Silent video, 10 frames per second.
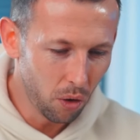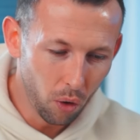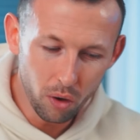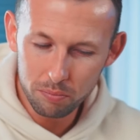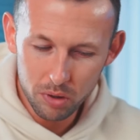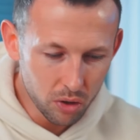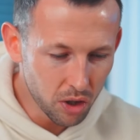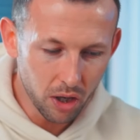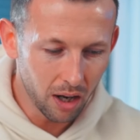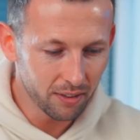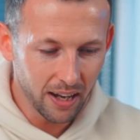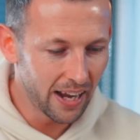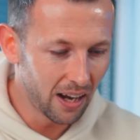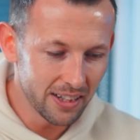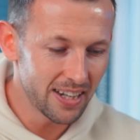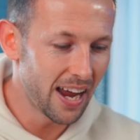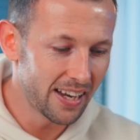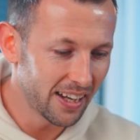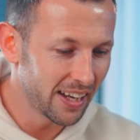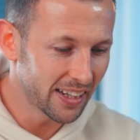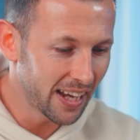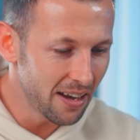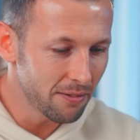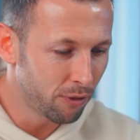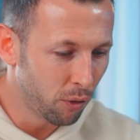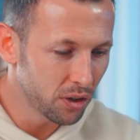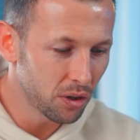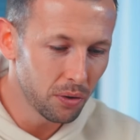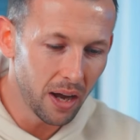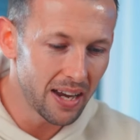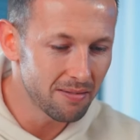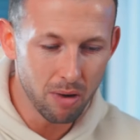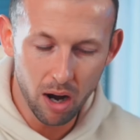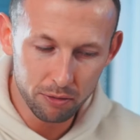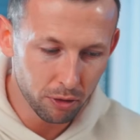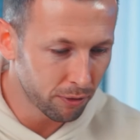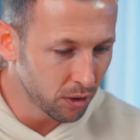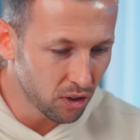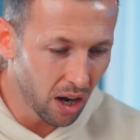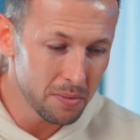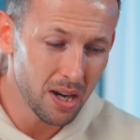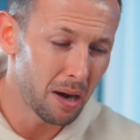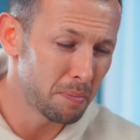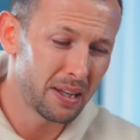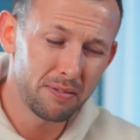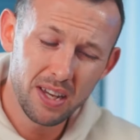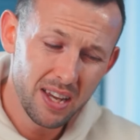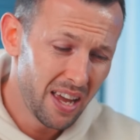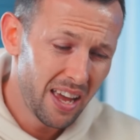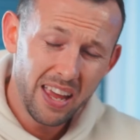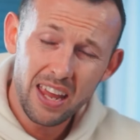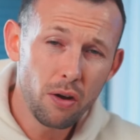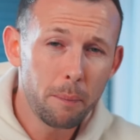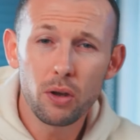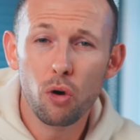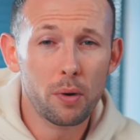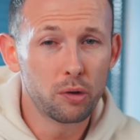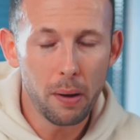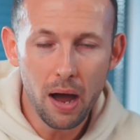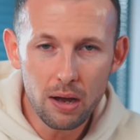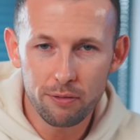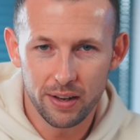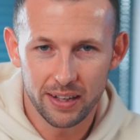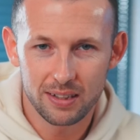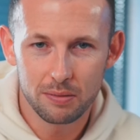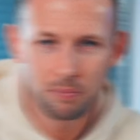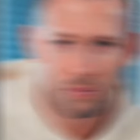or you could ask AI to edit it again for you, and after a few times, I believe it would be almost perfect.